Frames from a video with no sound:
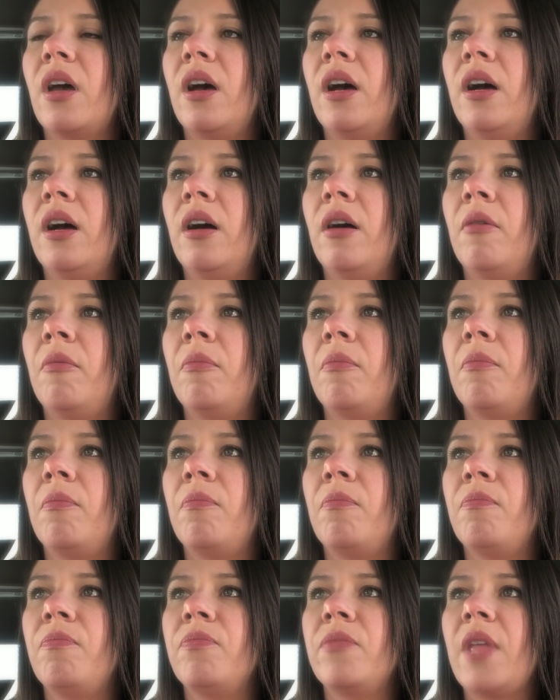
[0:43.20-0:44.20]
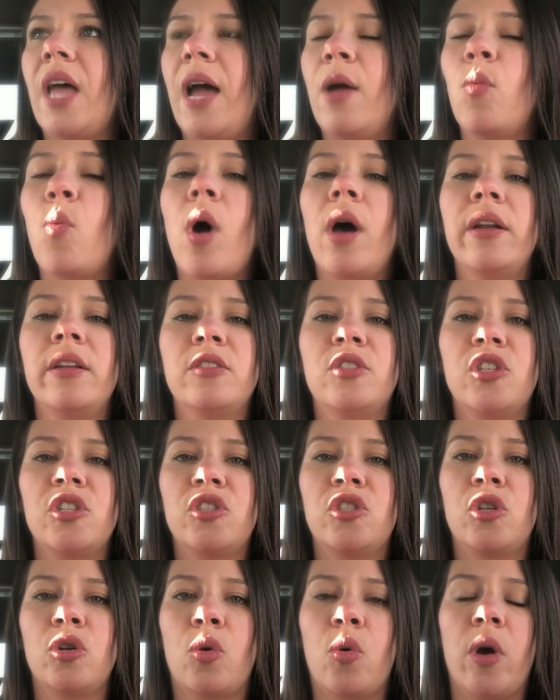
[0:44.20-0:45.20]
I wanted
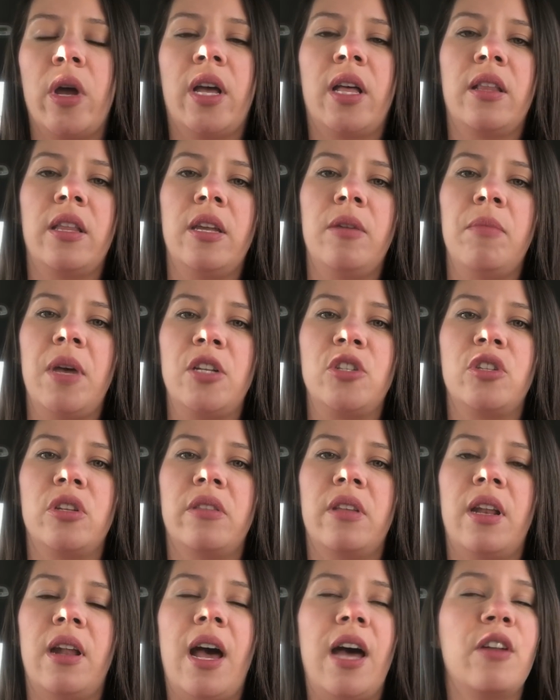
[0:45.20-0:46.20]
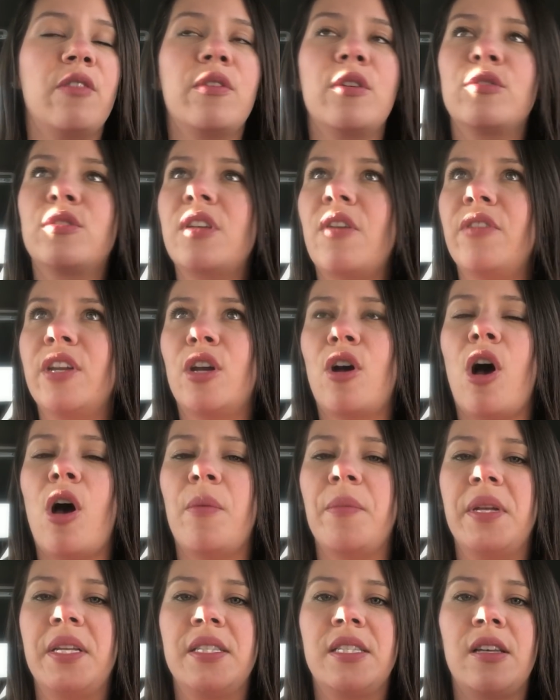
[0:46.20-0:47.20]
just to quickly mention that out of those 70
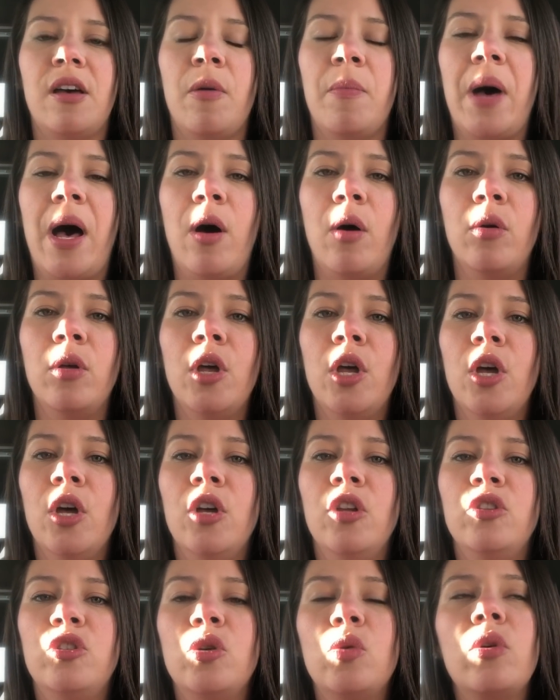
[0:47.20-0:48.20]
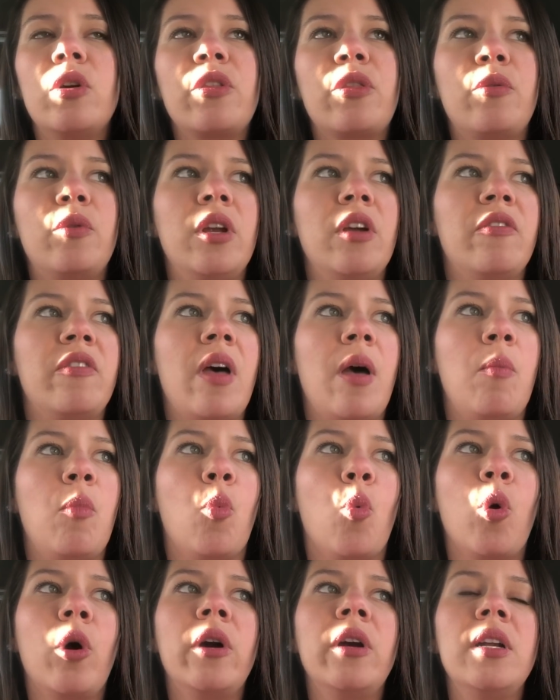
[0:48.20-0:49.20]
comments, about 2 or 3 of
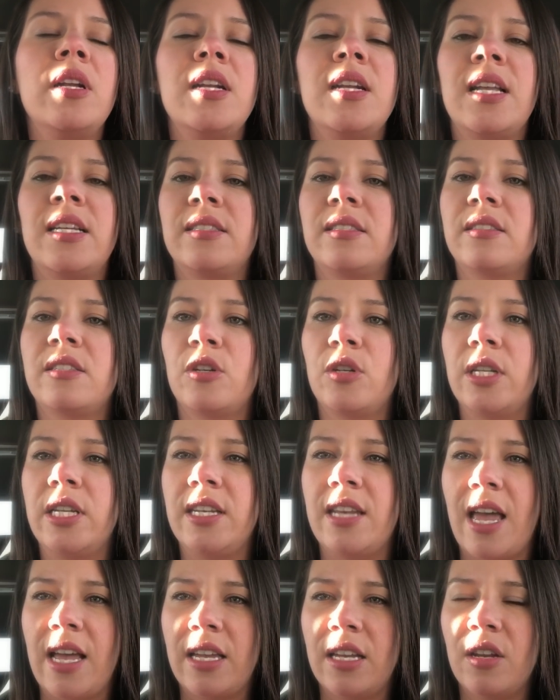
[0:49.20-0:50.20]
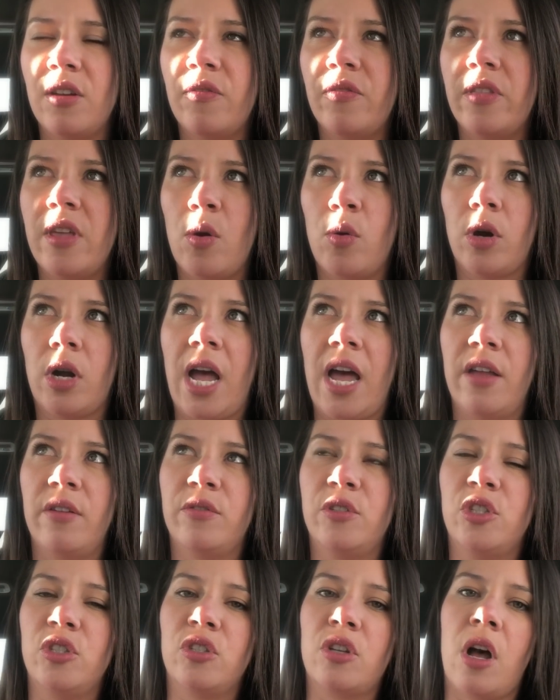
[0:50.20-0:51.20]
them weren't necessarily negative. They were kind
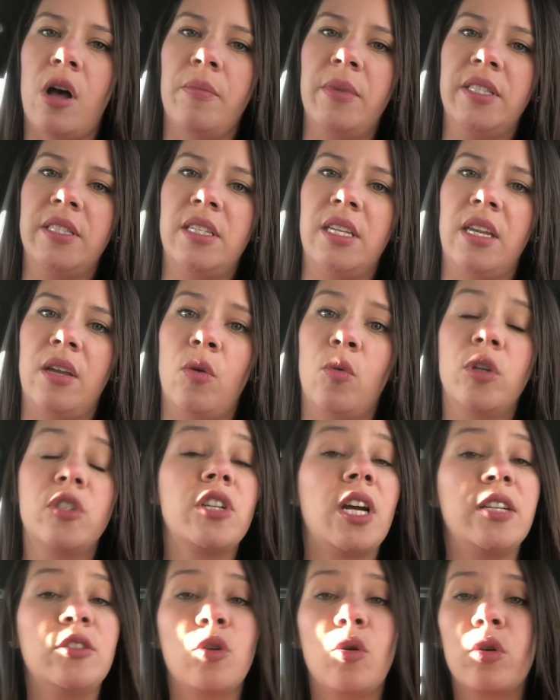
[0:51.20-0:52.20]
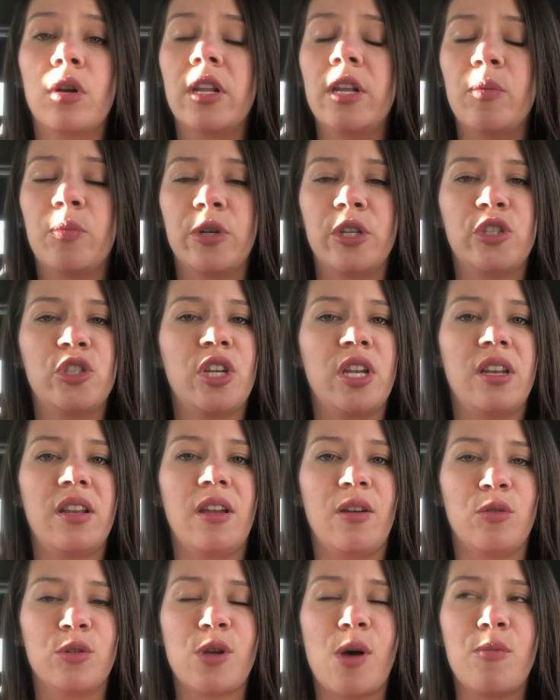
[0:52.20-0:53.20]
of just commenting, which I totally
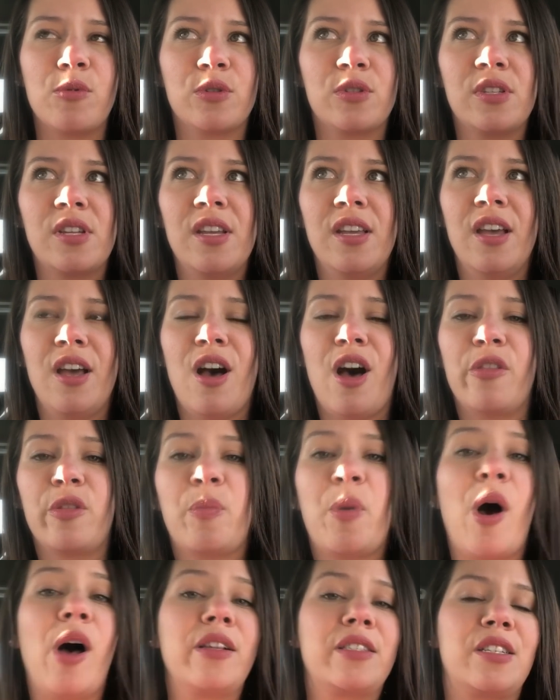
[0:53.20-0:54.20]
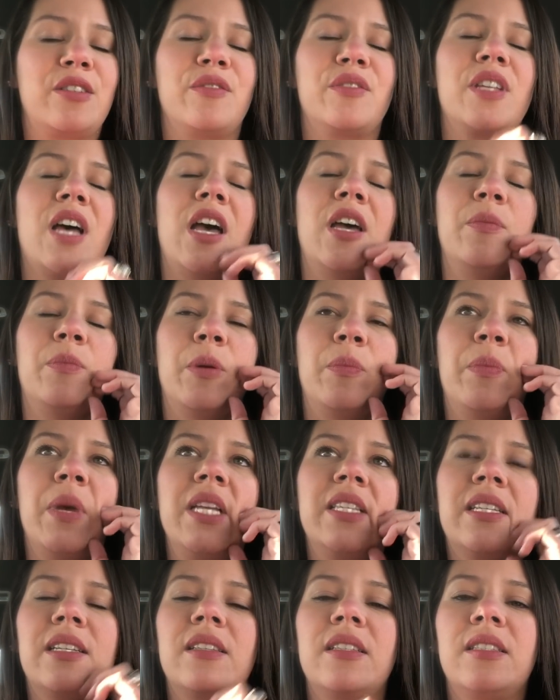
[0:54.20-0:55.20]
appreciate. It was almost on the positive side, but
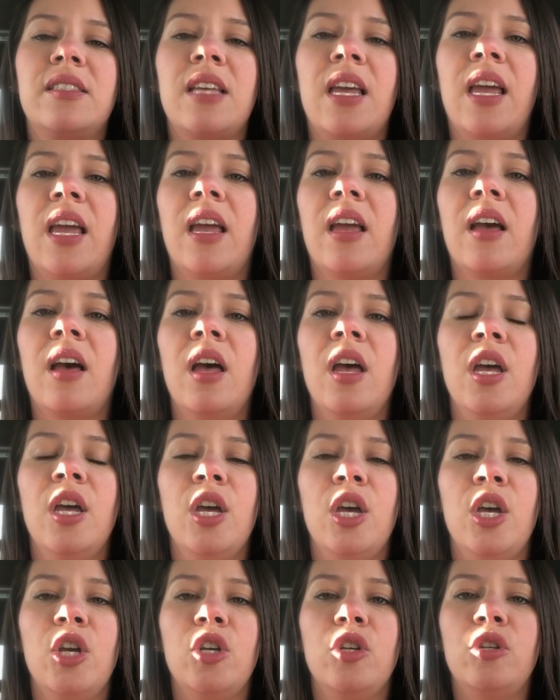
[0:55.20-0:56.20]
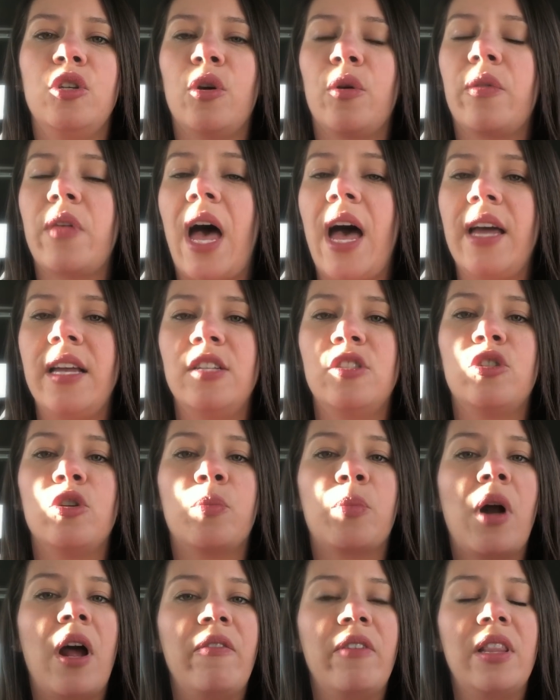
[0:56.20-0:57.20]
basically saying, you know, that is
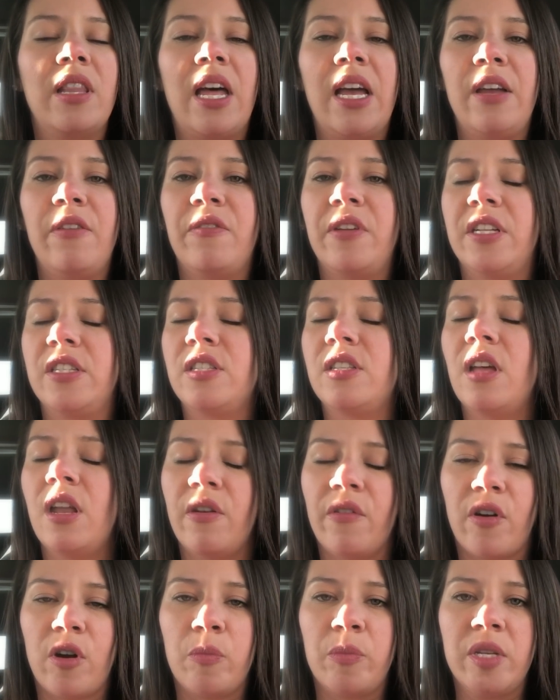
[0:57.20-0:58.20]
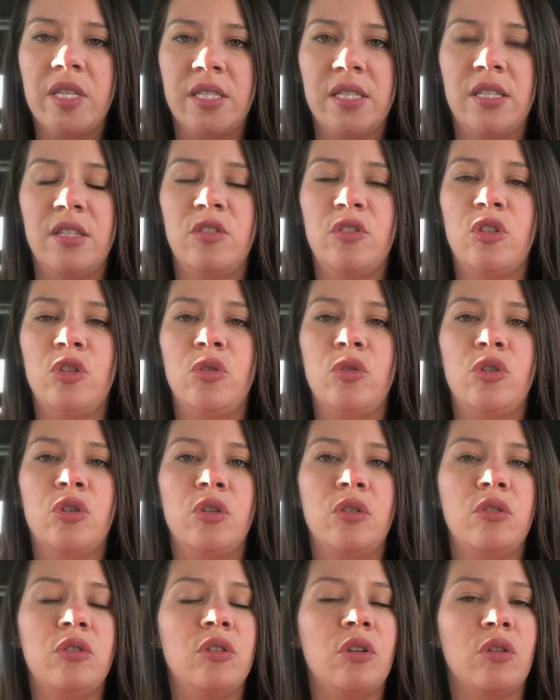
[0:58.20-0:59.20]
your private life and it's none of our business. You
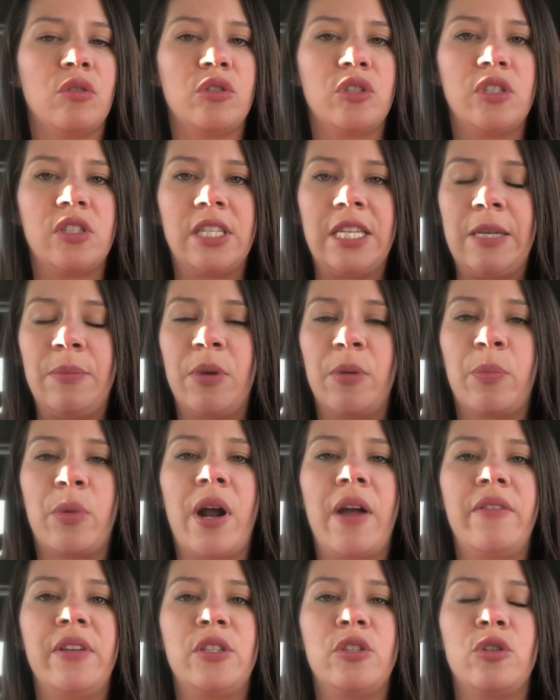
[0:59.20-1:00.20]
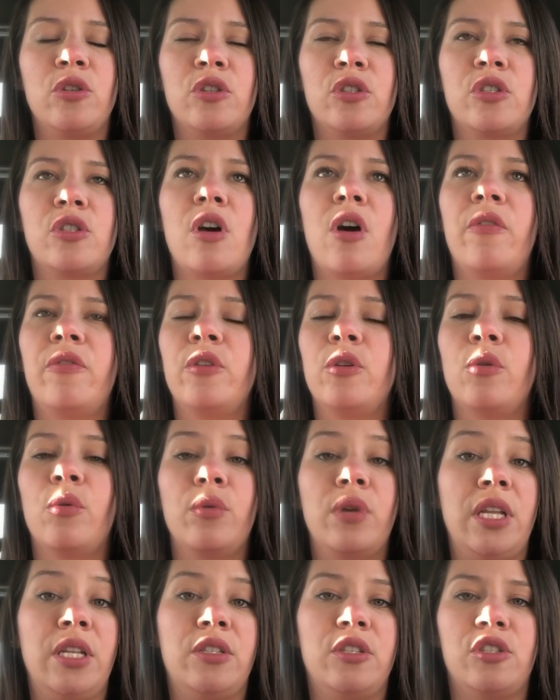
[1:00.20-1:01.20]
should, you know, just keep it private to yourself. You
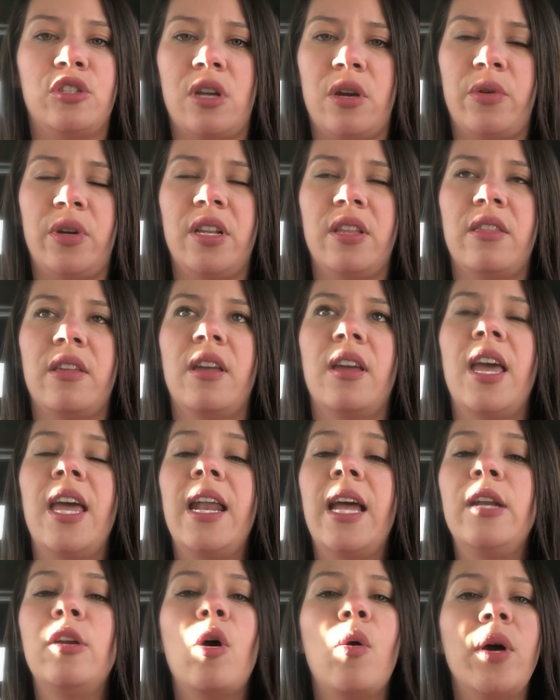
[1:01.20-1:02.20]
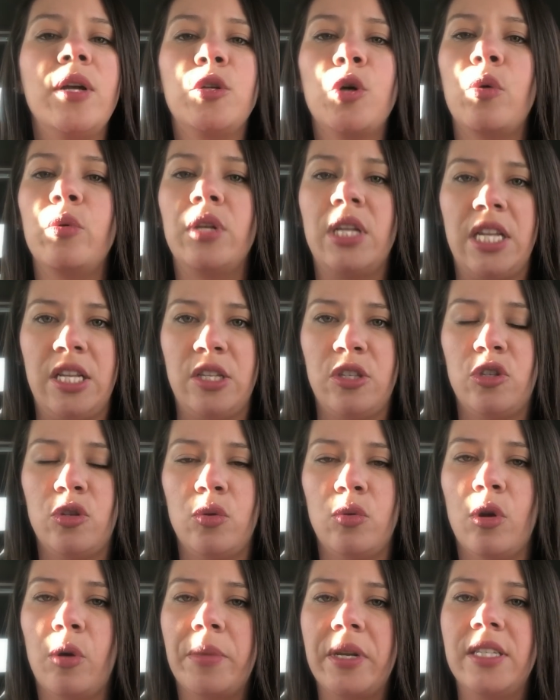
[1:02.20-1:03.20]
don't need to share anything. And I know I don't need
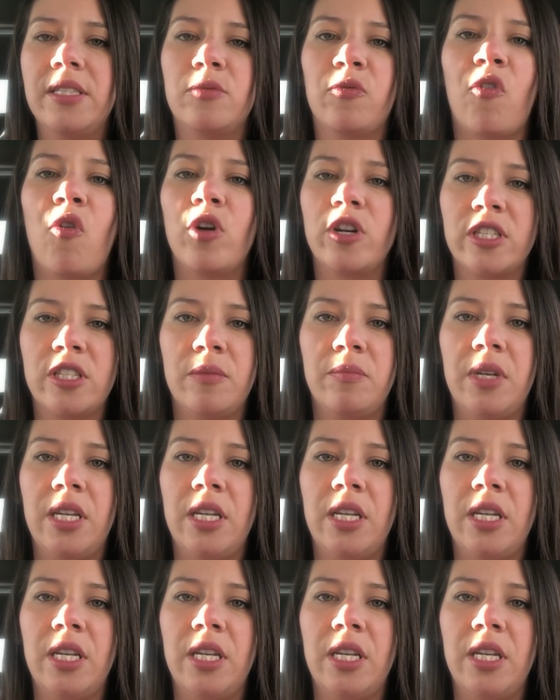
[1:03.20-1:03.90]
to. Nobody's forcing